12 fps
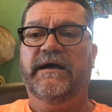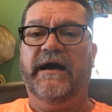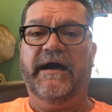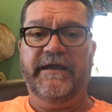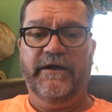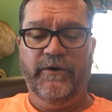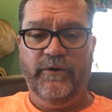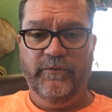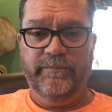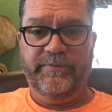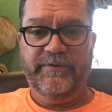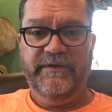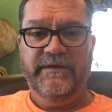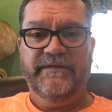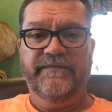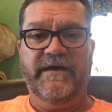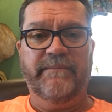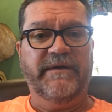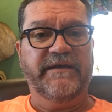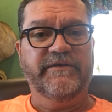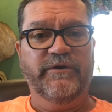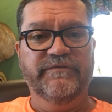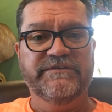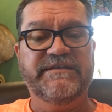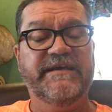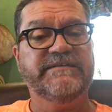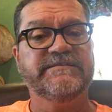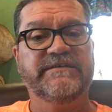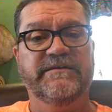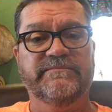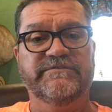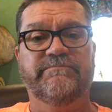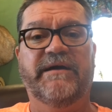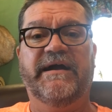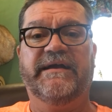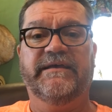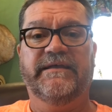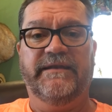I hope that my COVID test comes back